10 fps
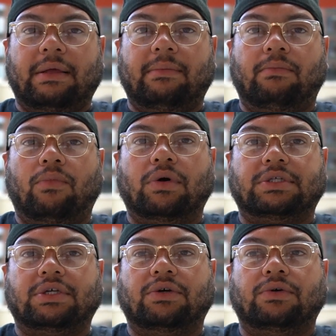more
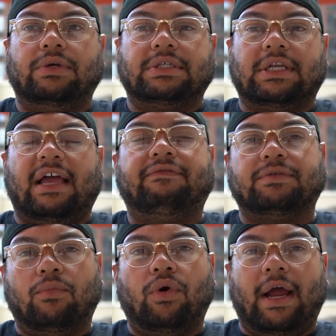so his life is
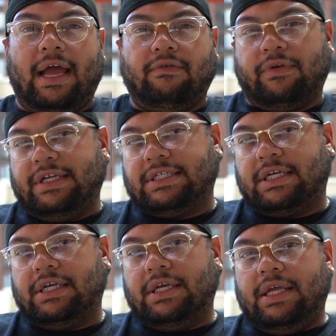more at risk,
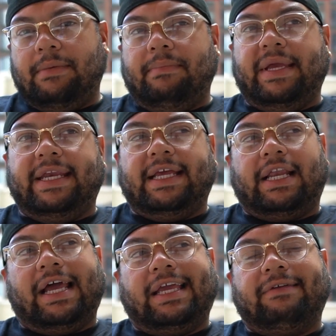meaning
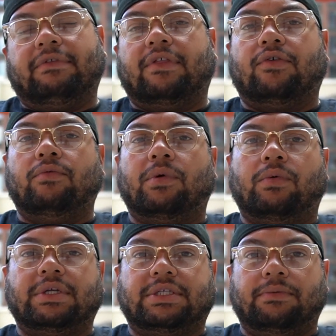like if the tumor
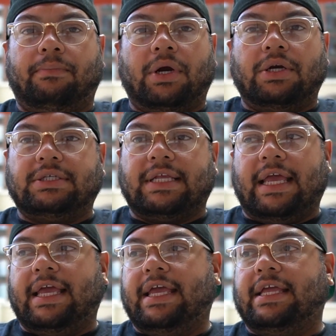was to burst
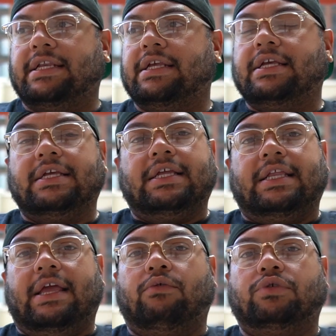and
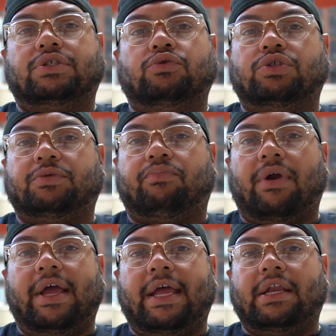it was to
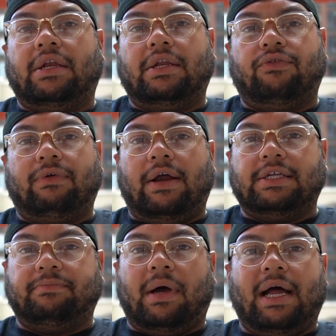spread throughout
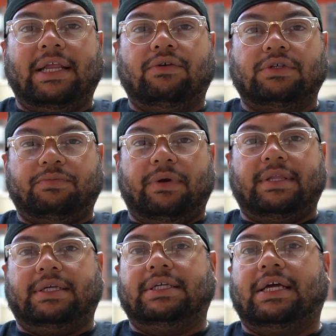his body or spread
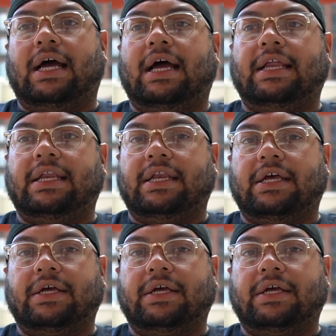to the other eye, then